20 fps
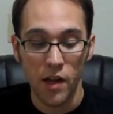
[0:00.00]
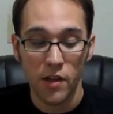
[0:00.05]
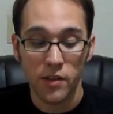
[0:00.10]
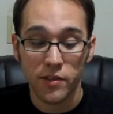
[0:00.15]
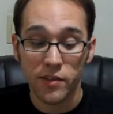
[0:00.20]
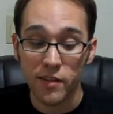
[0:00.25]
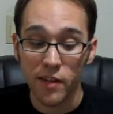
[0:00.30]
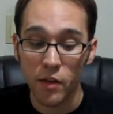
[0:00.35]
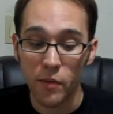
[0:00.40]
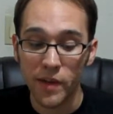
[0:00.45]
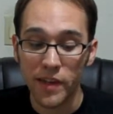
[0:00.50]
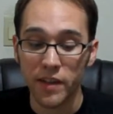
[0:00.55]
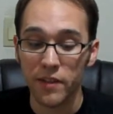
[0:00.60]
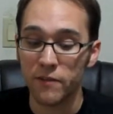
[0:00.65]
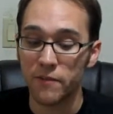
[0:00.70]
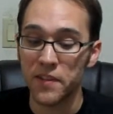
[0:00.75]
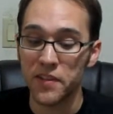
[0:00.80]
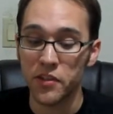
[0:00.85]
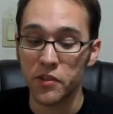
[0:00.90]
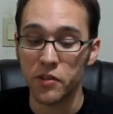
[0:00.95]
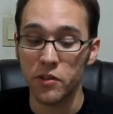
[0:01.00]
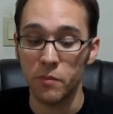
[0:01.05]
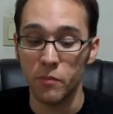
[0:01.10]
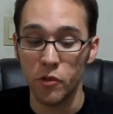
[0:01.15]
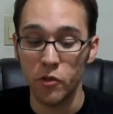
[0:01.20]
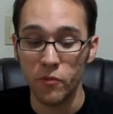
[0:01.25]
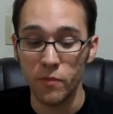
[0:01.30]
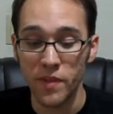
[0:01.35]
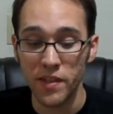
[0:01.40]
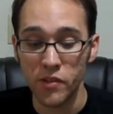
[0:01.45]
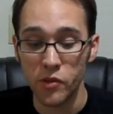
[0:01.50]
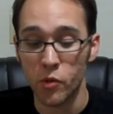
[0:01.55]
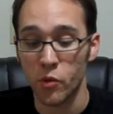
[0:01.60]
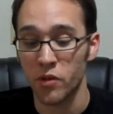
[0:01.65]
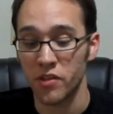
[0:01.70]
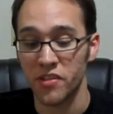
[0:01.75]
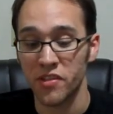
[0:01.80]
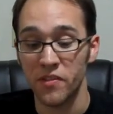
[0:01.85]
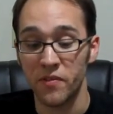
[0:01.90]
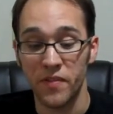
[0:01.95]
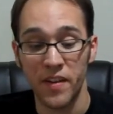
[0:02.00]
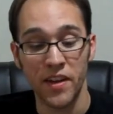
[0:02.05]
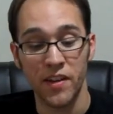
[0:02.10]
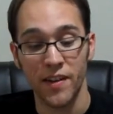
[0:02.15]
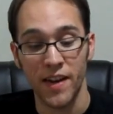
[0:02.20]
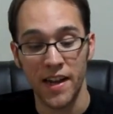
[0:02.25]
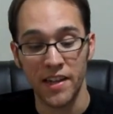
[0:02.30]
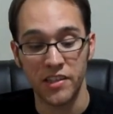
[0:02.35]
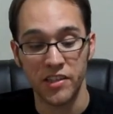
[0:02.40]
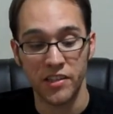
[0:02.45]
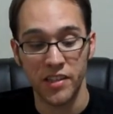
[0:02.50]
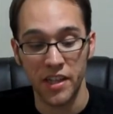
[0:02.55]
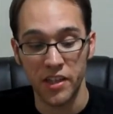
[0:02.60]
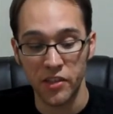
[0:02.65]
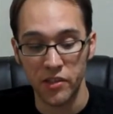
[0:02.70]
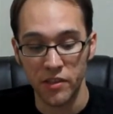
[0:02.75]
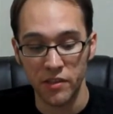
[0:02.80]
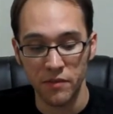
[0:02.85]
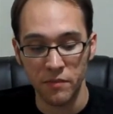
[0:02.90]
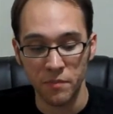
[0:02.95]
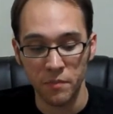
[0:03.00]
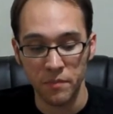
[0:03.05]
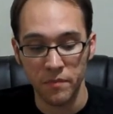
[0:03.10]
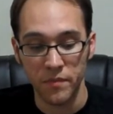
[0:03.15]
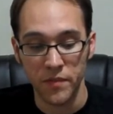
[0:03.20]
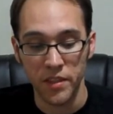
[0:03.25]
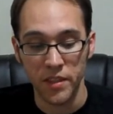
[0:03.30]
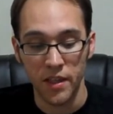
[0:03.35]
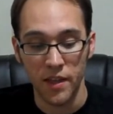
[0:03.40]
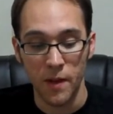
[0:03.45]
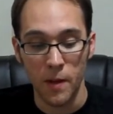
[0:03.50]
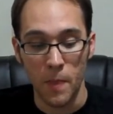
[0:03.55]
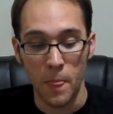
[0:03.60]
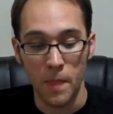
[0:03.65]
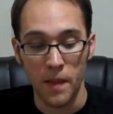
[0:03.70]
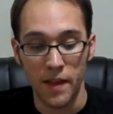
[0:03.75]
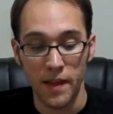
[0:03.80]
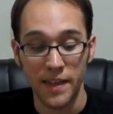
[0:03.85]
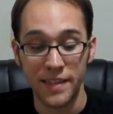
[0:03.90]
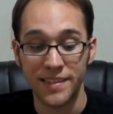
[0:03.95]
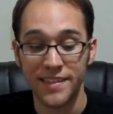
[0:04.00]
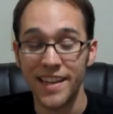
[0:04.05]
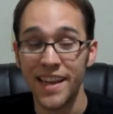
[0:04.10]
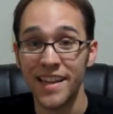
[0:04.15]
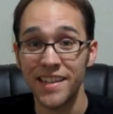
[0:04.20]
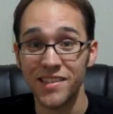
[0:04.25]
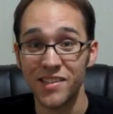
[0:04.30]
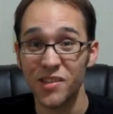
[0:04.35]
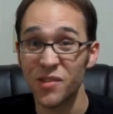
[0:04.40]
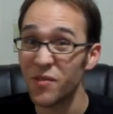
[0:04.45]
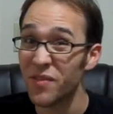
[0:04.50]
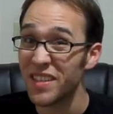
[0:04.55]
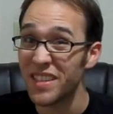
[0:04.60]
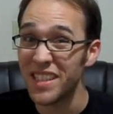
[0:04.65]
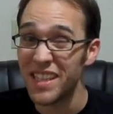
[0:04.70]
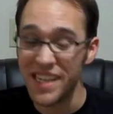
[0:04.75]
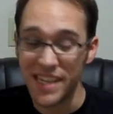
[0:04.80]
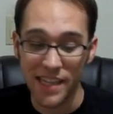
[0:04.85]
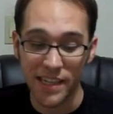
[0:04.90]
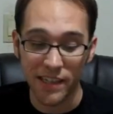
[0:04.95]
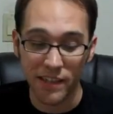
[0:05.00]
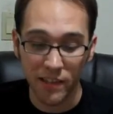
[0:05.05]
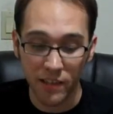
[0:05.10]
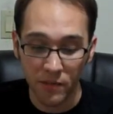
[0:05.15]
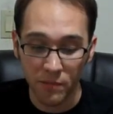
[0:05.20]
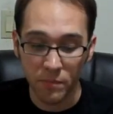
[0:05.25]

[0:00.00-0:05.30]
slowing of physical movements or severe agitation, intense fatigue,